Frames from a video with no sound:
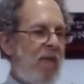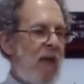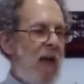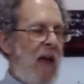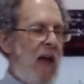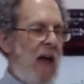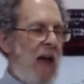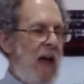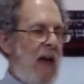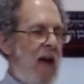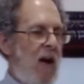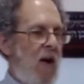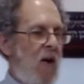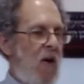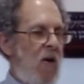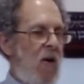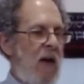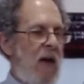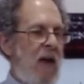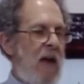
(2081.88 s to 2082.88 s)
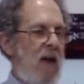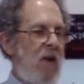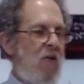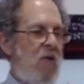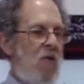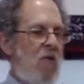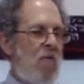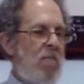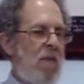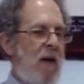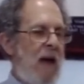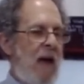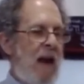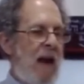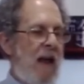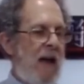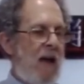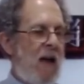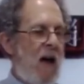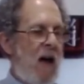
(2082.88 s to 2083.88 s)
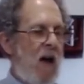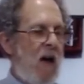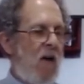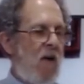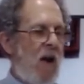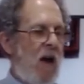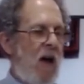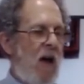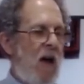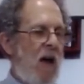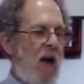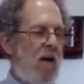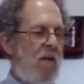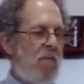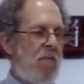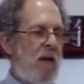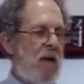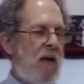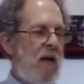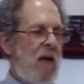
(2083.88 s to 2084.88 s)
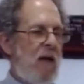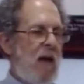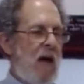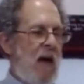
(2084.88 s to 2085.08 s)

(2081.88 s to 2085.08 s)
Eloheinu melech haolam,